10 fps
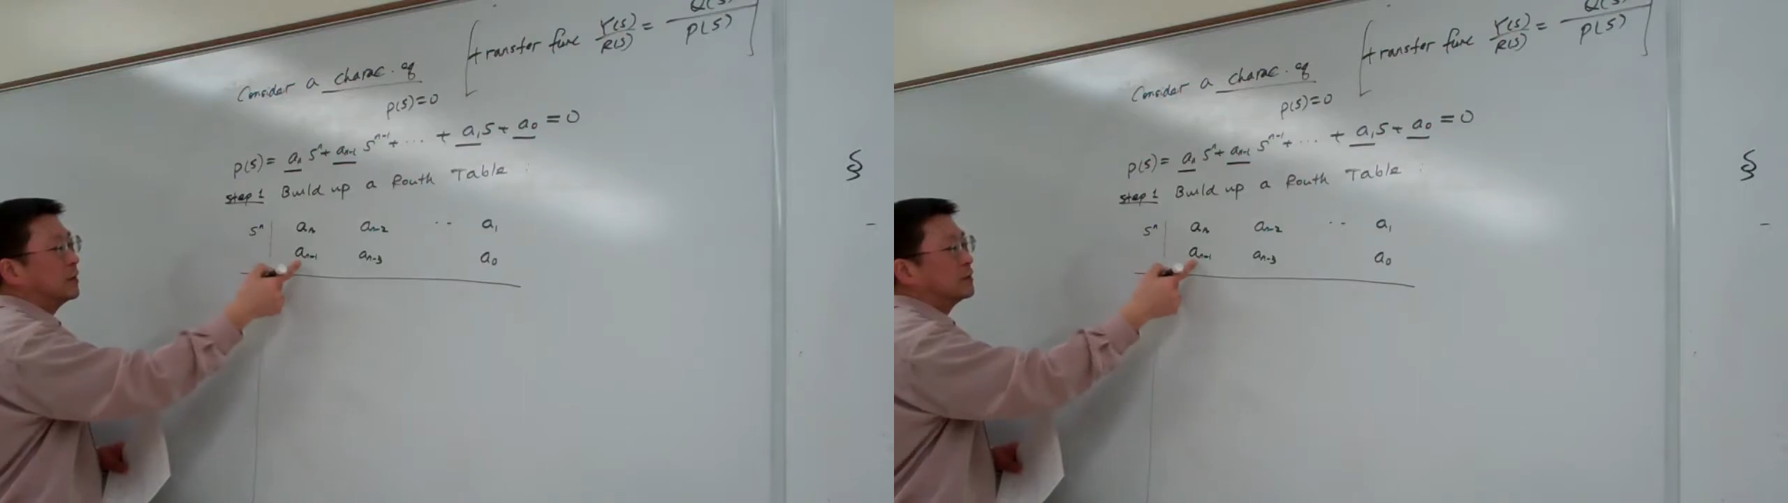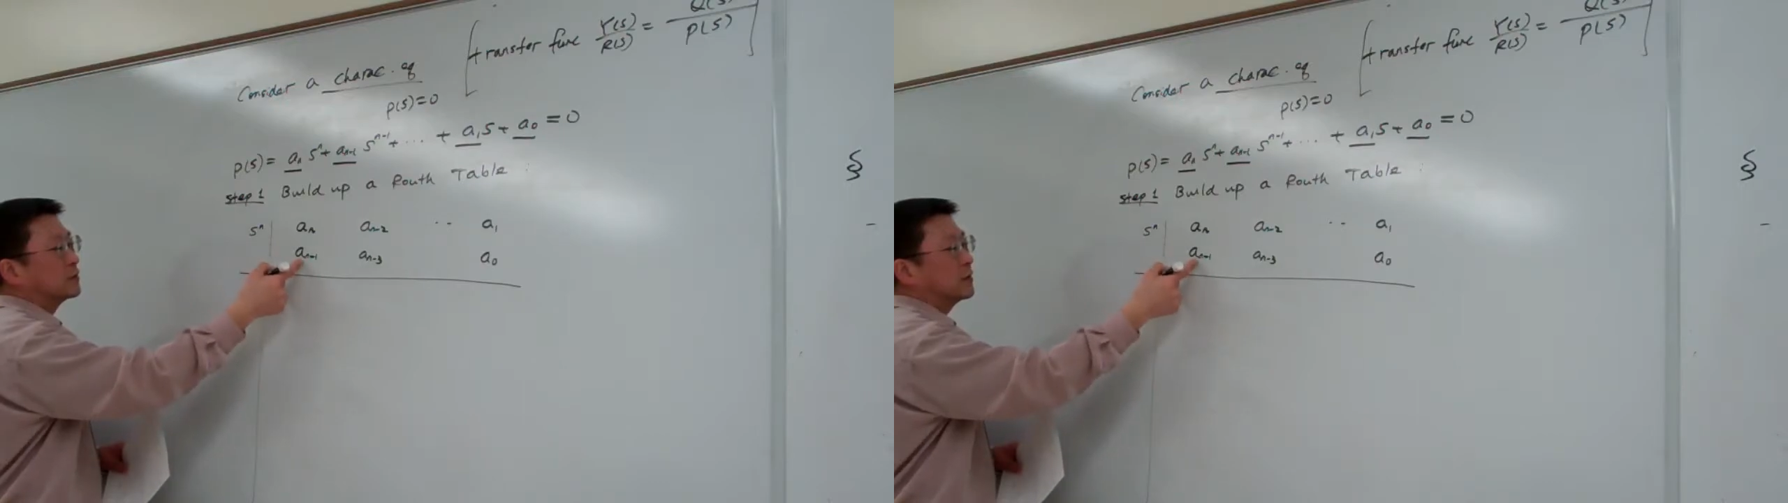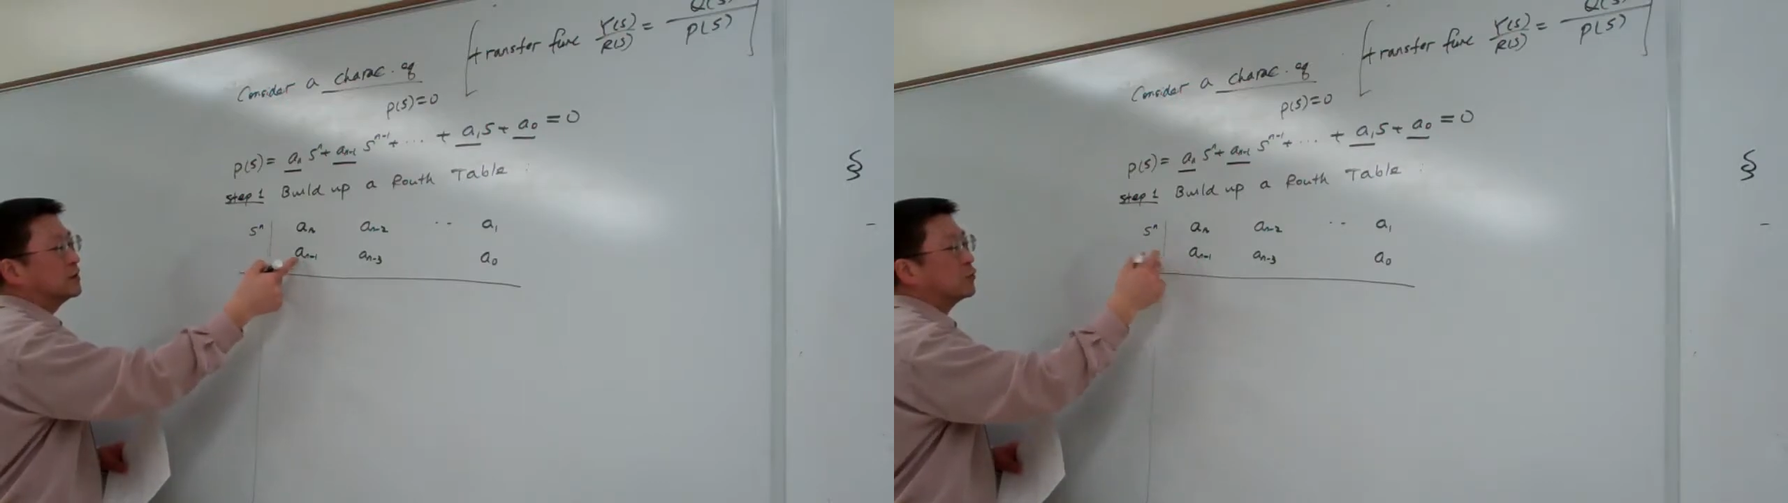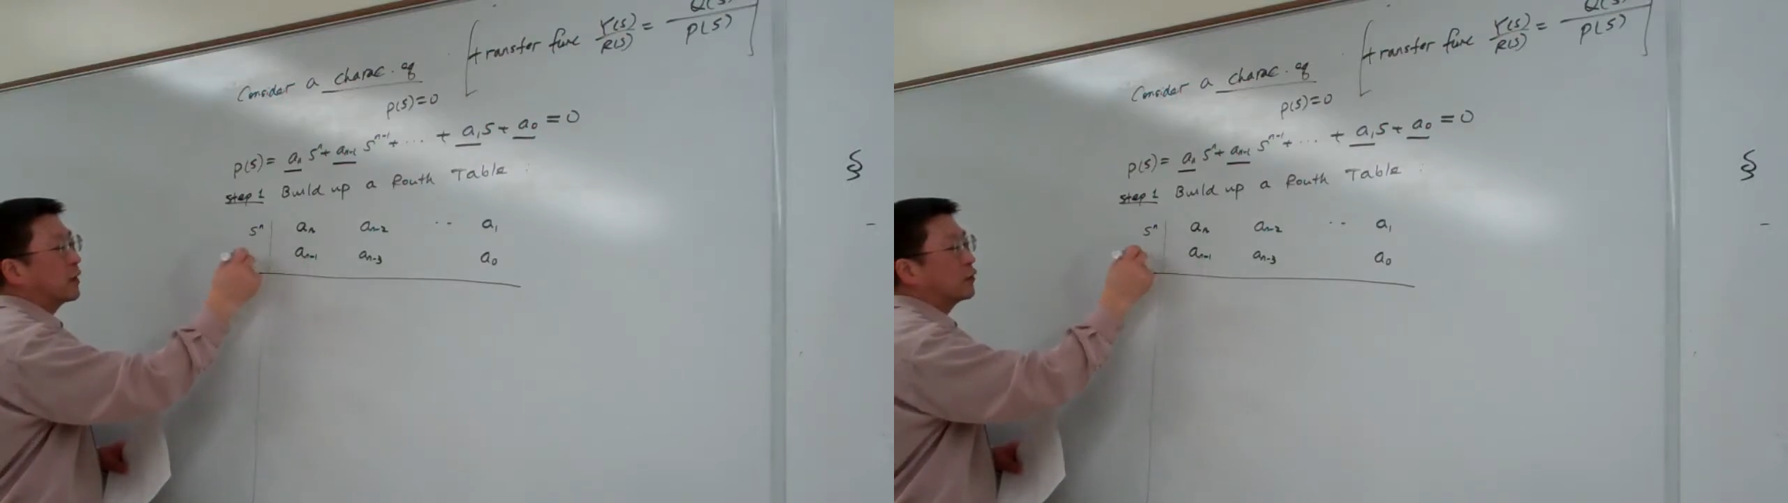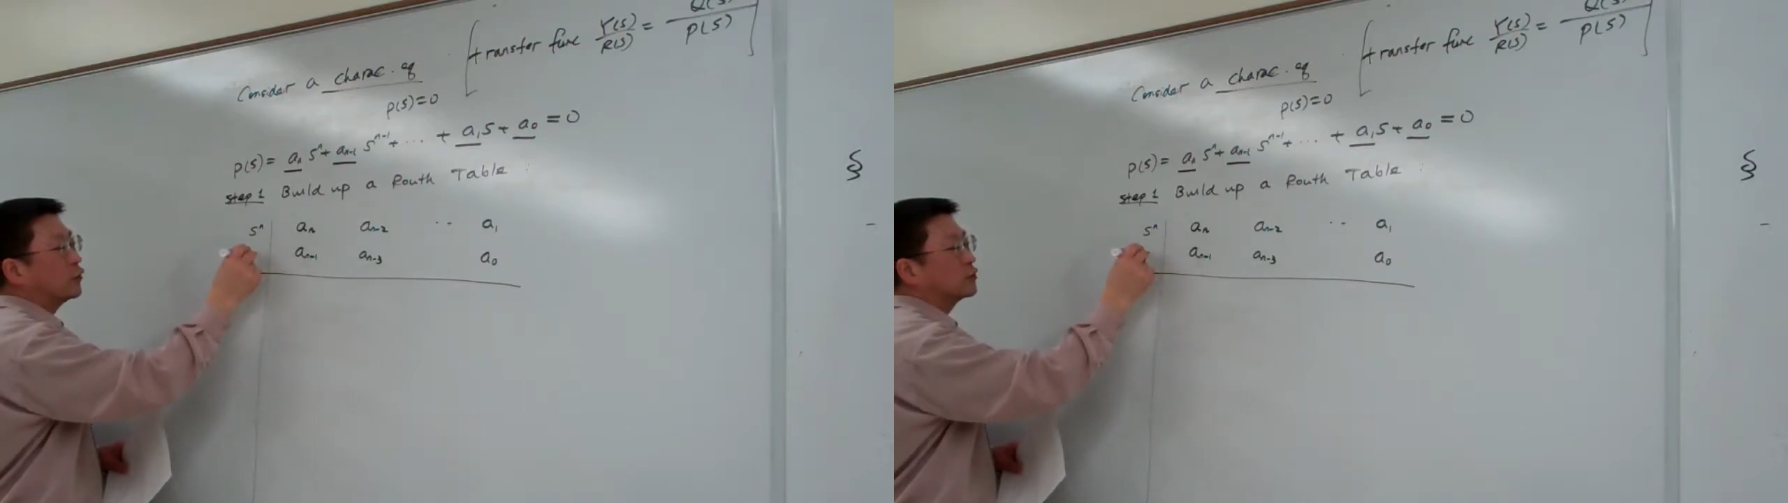So this
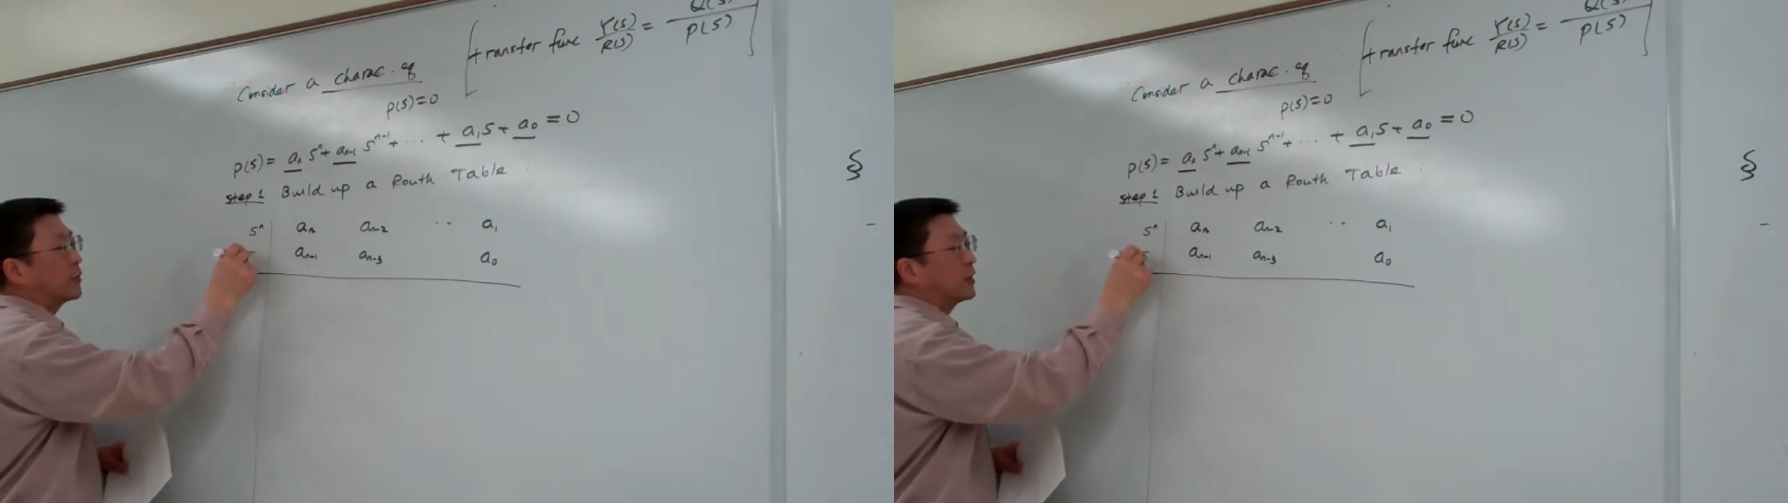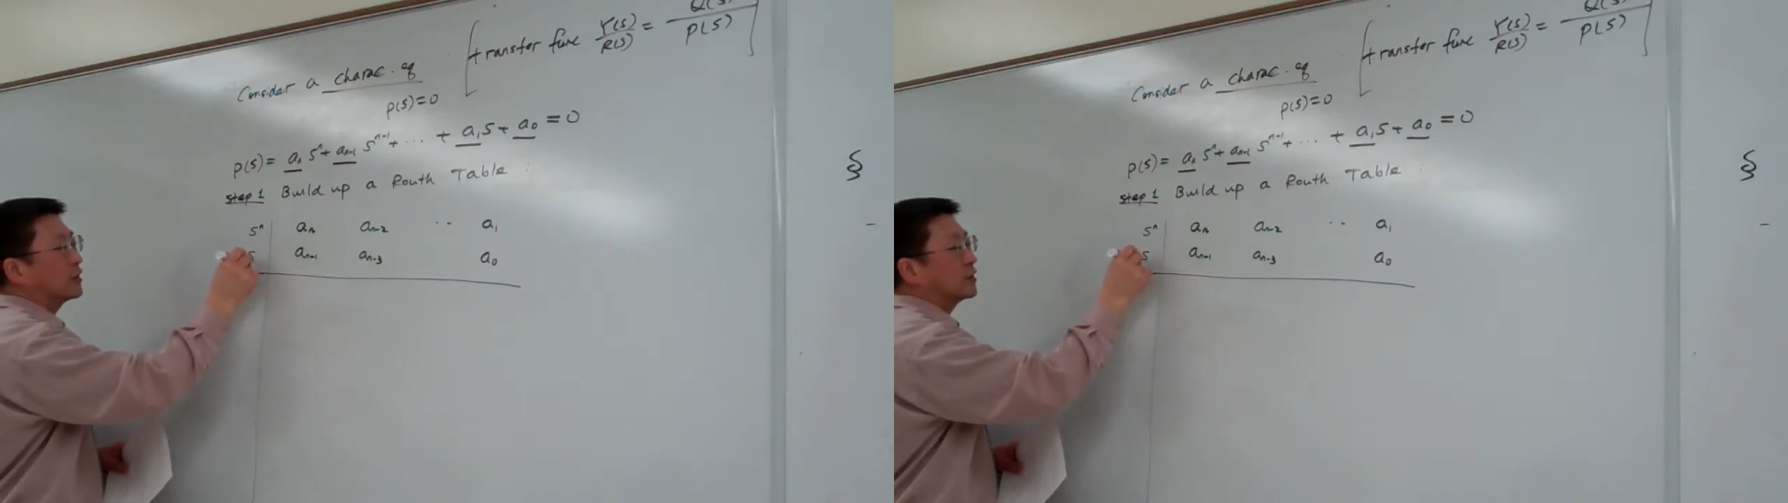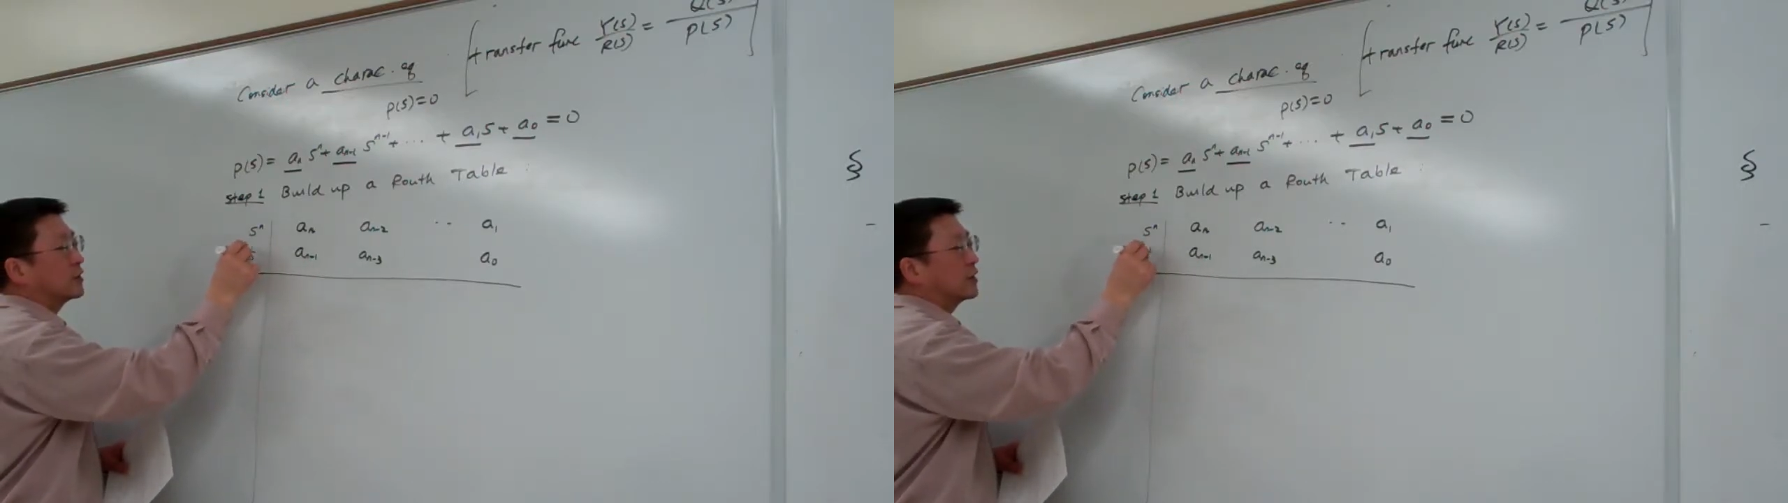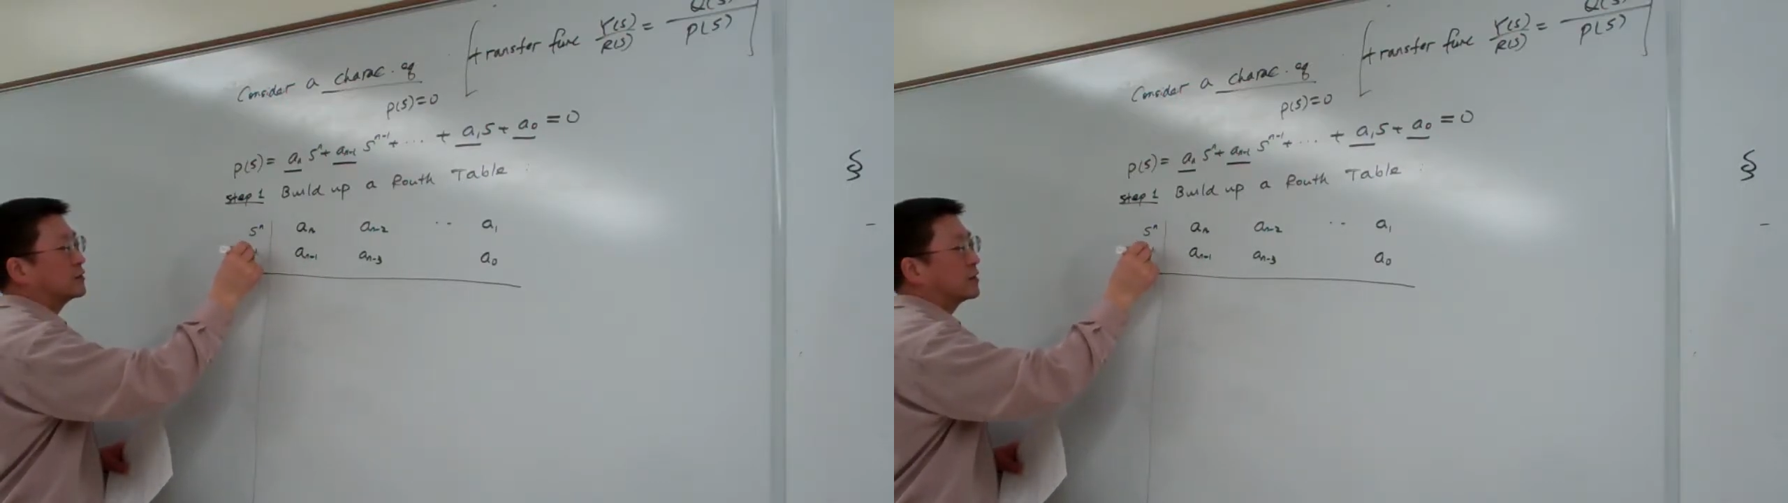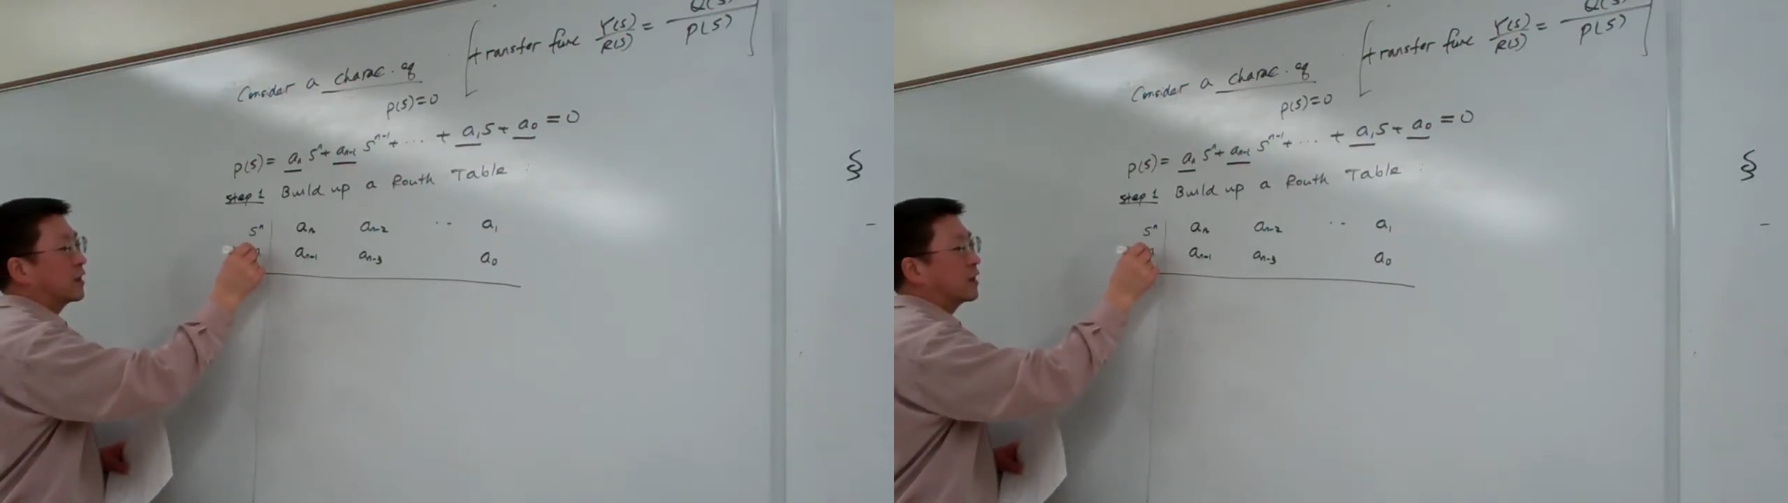one corresponding is